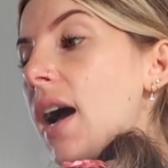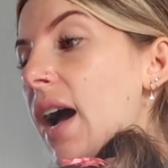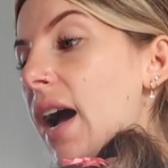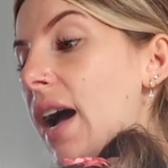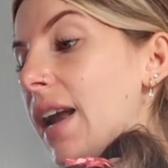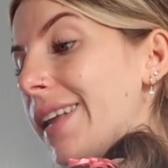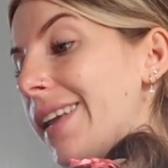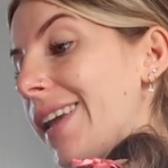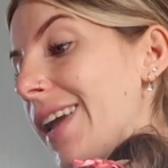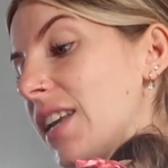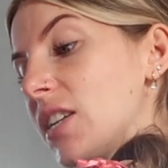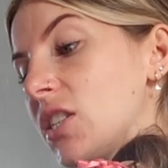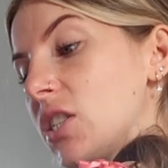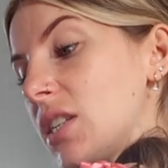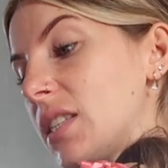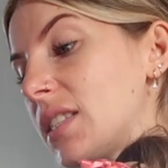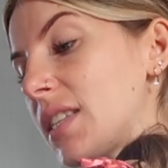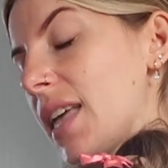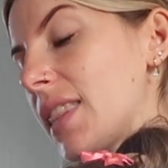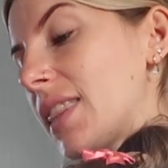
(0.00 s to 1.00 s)
And again,
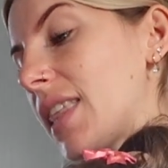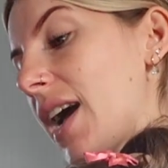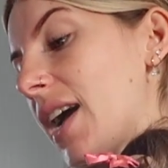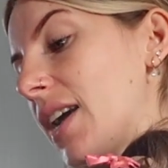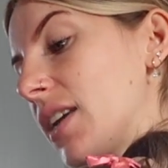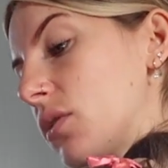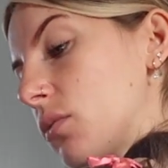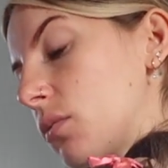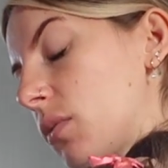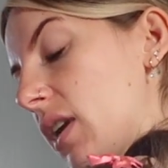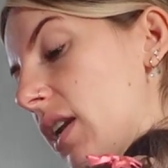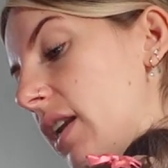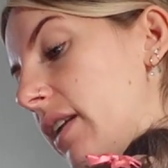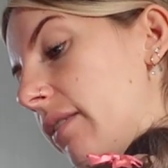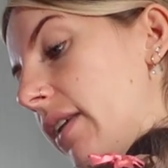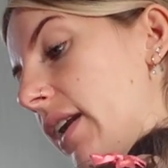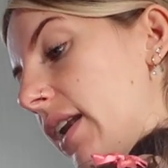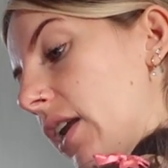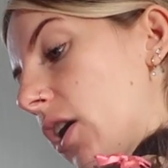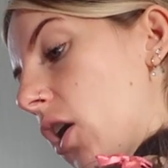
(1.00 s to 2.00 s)
she said that is really,
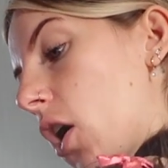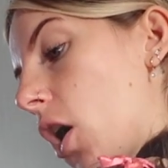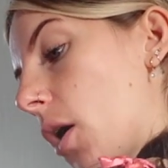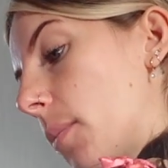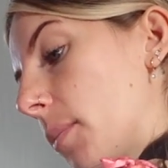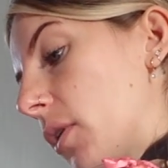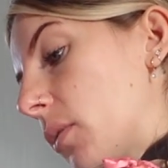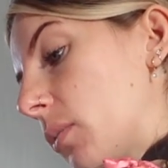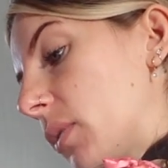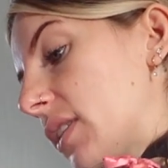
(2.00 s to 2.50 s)
really common